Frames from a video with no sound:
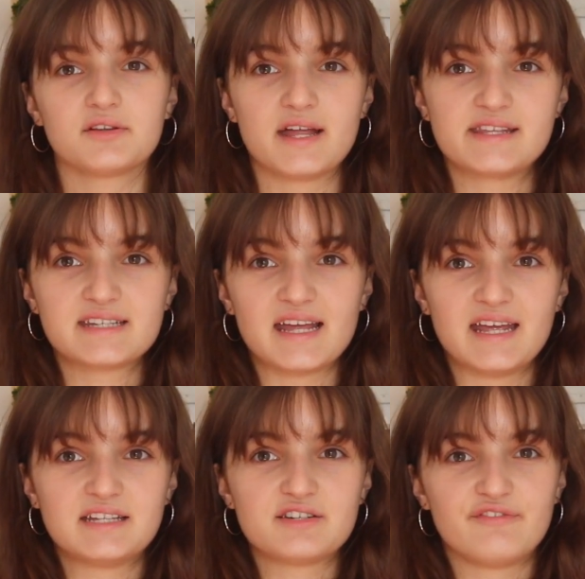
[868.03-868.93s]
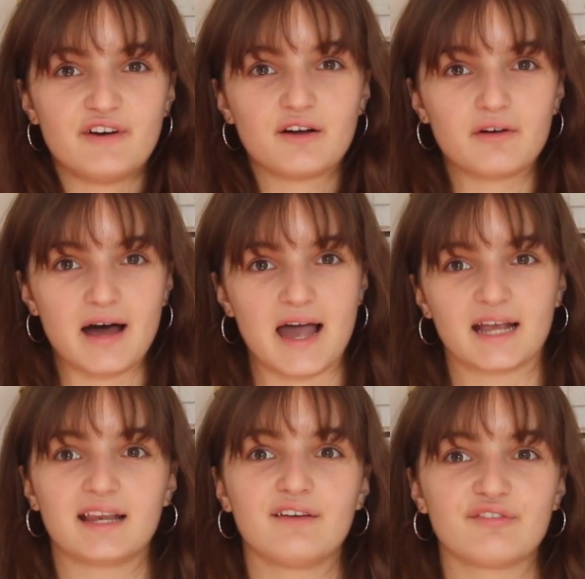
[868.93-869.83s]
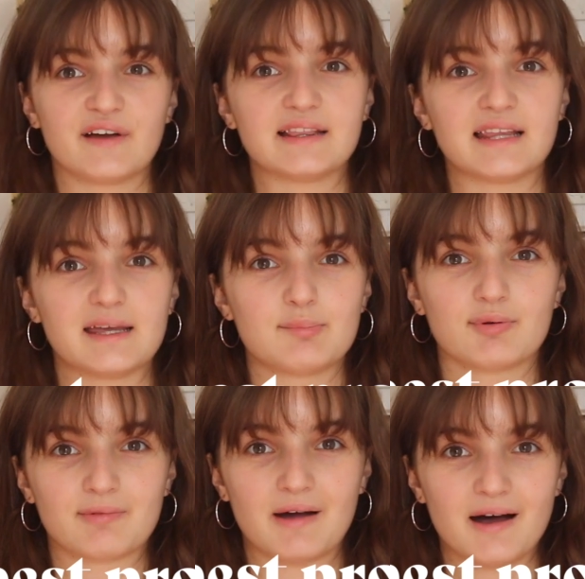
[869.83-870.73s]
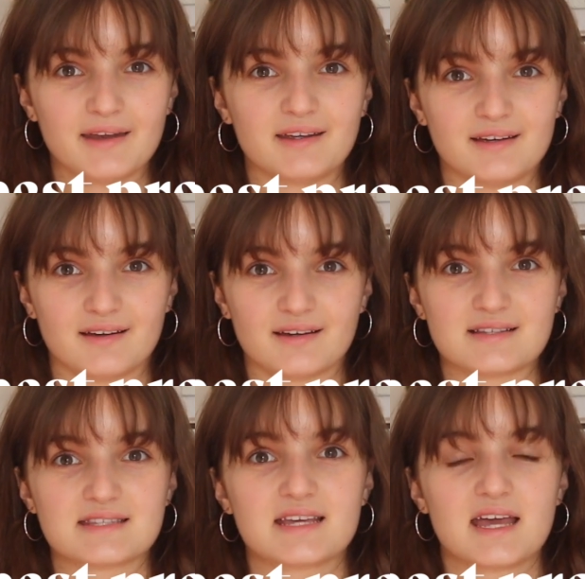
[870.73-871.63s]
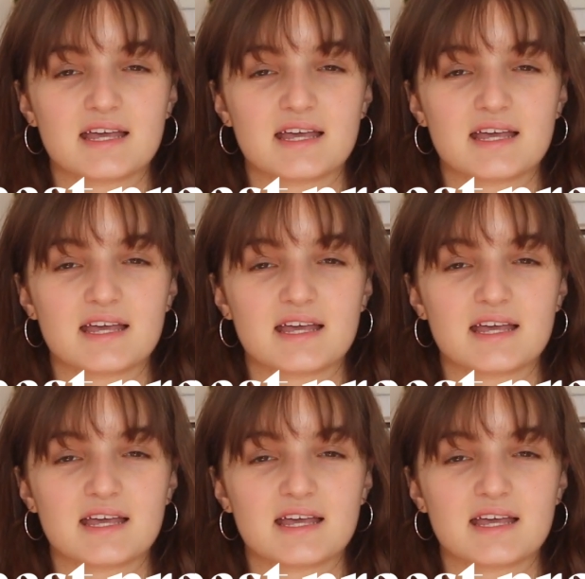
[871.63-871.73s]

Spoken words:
let's get into fungal acne friendly products.